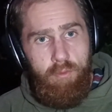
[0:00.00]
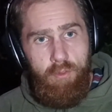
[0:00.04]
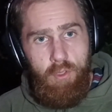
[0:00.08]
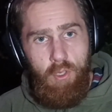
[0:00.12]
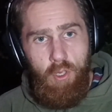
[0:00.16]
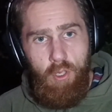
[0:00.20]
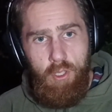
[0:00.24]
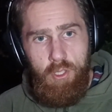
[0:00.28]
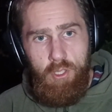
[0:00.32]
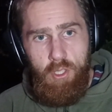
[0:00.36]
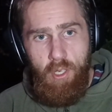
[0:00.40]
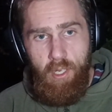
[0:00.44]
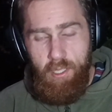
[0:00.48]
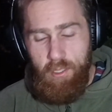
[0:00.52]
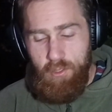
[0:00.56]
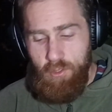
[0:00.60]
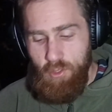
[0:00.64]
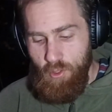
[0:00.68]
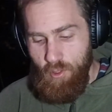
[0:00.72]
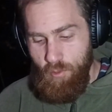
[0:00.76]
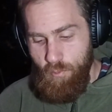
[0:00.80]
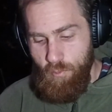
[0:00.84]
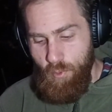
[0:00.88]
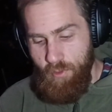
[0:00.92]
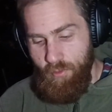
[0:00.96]
I'm not trying to
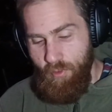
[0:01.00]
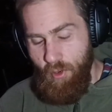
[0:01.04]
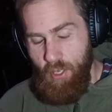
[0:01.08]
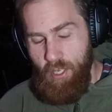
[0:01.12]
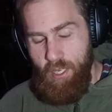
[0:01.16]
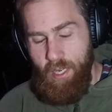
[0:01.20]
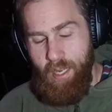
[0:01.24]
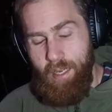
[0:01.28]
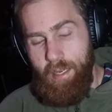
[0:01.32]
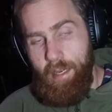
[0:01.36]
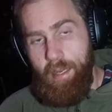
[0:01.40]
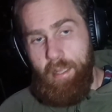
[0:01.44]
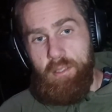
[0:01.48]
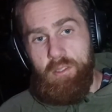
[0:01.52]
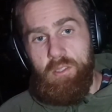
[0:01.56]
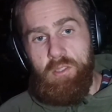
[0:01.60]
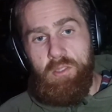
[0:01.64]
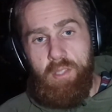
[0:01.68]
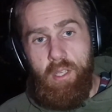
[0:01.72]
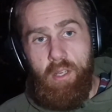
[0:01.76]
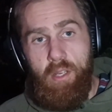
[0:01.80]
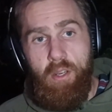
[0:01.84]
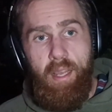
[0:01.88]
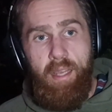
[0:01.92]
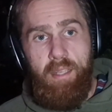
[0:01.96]
sort of provoke
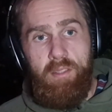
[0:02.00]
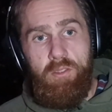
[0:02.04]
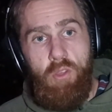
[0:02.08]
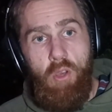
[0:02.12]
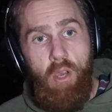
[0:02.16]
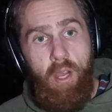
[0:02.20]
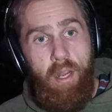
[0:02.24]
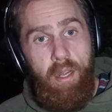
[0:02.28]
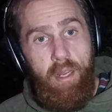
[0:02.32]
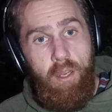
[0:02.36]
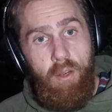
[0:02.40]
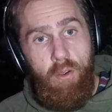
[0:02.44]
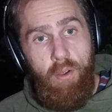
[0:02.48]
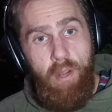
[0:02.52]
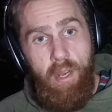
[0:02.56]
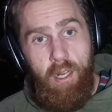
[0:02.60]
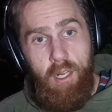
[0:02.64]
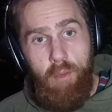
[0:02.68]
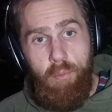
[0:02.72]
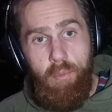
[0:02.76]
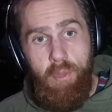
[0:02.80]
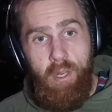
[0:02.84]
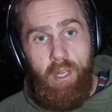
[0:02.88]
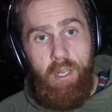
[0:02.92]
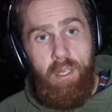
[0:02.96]
unnecessary anxiety around
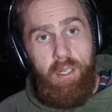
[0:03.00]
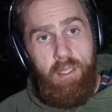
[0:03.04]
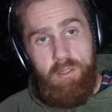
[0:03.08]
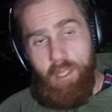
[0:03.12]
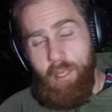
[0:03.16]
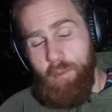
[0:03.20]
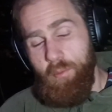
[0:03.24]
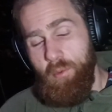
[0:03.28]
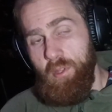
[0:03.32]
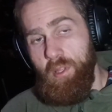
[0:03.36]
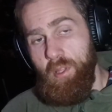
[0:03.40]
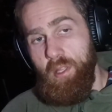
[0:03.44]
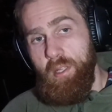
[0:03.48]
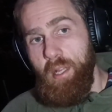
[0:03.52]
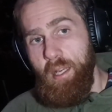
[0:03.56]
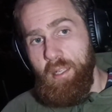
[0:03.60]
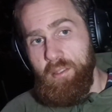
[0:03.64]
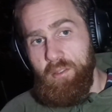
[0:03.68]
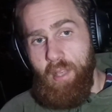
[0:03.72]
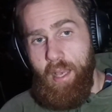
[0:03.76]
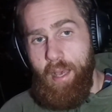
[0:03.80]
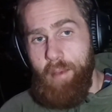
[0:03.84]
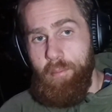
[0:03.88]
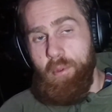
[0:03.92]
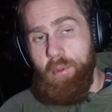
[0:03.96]
it, but it is something that
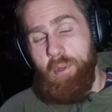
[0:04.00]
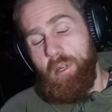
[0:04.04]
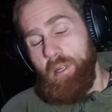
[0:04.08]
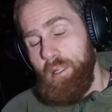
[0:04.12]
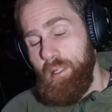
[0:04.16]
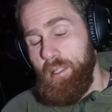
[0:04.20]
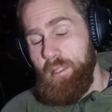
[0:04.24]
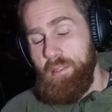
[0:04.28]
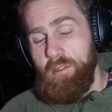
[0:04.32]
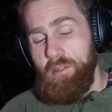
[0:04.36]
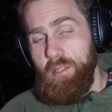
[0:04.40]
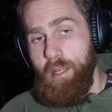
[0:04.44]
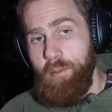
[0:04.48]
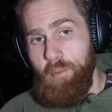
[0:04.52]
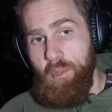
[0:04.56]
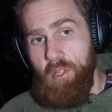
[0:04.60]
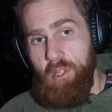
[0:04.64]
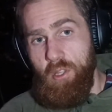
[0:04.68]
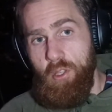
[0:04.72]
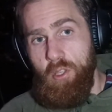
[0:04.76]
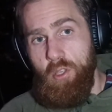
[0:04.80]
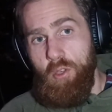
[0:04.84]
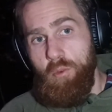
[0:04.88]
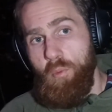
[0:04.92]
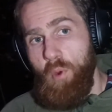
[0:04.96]
does happen, and it is something
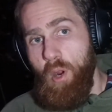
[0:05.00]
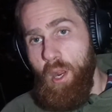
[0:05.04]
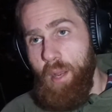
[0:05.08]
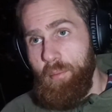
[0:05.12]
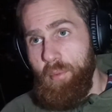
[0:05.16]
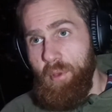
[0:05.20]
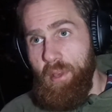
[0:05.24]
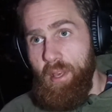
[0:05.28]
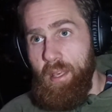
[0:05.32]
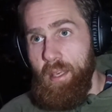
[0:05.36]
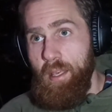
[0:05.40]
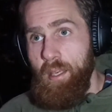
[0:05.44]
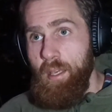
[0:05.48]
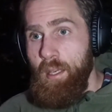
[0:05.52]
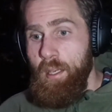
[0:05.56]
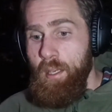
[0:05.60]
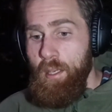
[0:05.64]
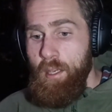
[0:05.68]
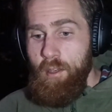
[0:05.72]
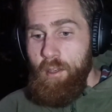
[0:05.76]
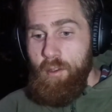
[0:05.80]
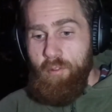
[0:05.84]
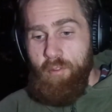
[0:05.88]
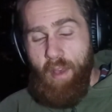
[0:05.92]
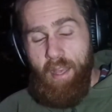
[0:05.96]
that you might be
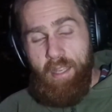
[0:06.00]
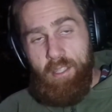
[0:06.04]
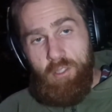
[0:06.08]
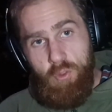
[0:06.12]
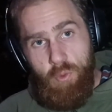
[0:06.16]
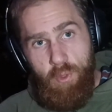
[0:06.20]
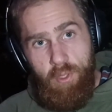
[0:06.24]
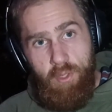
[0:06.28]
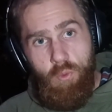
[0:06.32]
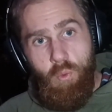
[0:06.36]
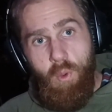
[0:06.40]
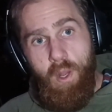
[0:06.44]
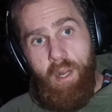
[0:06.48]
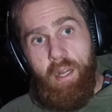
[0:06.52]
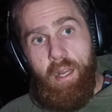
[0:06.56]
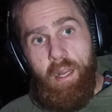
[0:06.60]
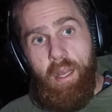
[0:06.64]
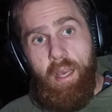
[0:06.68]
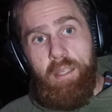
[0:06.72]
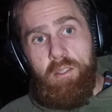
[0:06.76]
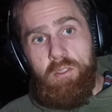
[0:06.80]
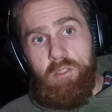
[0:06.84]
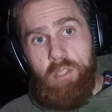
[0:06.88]
faced with one day.